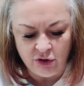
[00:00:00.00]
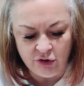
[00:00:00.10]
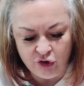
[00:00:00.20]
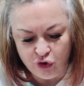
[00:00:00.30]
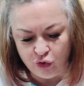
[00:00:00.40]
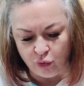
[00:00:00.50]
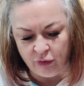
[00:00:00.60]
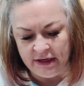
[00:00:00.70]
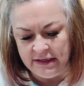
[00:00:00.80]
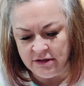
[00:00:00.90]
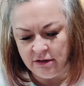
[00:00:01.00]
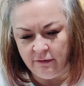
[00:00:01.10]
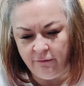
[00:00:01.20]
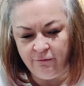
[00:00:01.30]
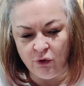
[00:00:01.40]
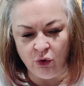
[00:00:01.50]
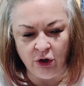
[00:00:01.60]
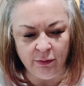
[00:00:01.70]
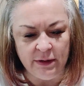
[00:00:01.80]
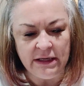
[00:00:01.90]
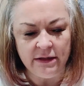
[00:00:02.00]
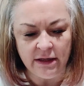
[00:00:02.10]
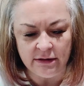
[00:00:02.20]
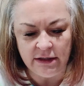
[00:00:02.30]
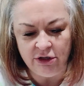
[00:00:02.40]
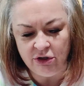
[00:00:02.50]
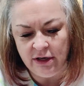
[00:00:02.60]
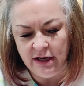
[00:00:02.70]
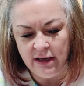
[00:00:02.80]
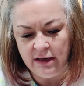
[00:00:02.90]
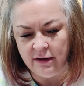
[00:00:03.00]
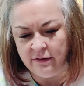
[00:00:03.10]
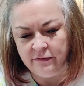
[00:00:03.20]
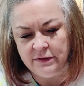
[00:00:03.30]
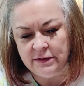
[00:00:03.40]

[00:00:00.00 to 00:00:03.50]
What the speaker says: straight form that they should have.